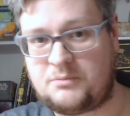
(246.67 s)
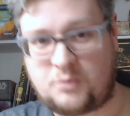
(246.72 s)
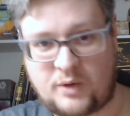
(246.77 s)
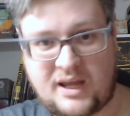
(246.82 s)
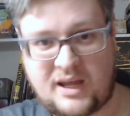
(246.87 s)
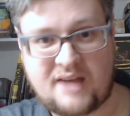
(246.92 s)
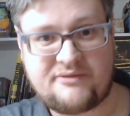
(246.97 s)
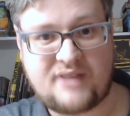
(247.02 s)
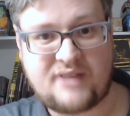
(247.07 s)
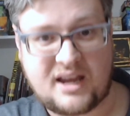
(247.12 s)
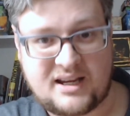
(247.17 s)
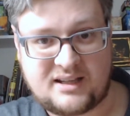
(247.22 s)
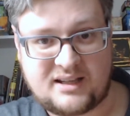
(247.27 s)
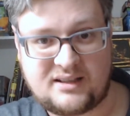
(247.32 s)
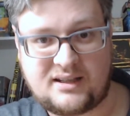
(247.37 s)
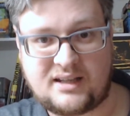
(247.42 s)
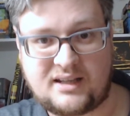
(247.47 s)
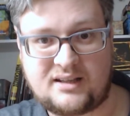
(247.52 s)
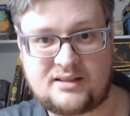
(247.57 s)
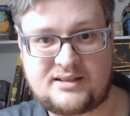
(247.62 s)
We have
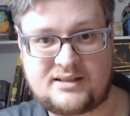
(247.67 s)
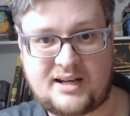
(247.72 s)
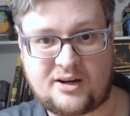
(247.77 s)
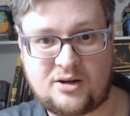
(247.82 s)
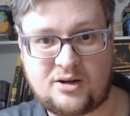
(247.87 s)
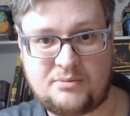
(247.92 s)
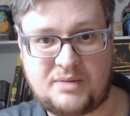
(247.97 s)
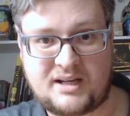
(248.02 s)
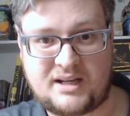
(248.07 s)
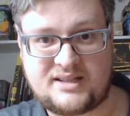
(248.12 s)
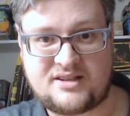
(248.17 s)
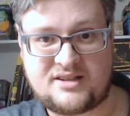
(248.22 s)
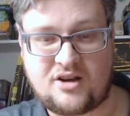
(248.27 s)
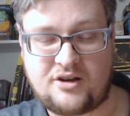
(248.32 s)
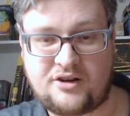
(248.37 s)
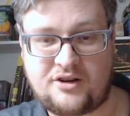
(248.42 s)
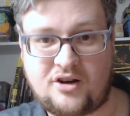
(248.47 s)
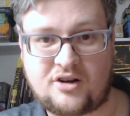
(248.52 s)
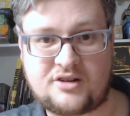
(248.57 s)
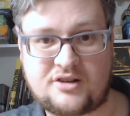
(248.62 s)
8 terabytes
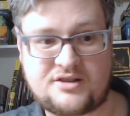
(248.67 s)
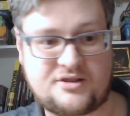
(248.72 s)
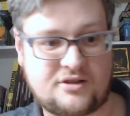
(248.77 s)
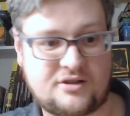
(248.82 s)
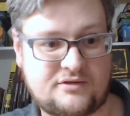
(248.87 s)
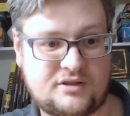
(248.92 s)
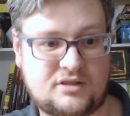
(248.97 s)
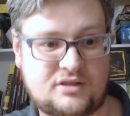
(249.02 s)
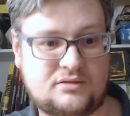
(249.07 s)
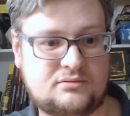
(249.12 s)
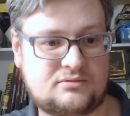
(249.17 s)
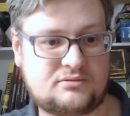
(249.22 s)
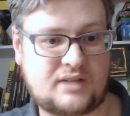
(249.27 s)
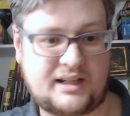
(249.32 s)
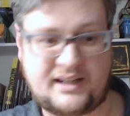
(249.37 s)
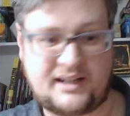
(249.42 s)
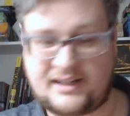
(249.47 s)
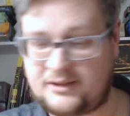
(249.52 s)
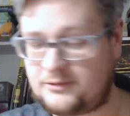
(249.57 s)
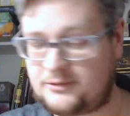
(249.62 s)
on our server
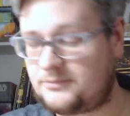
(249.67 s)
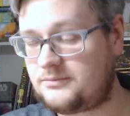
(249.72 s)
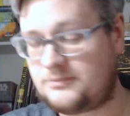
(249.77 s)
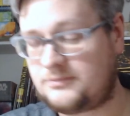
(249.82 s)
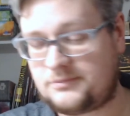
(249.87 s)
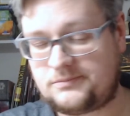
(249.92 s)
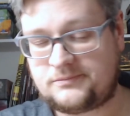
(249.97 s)
right now.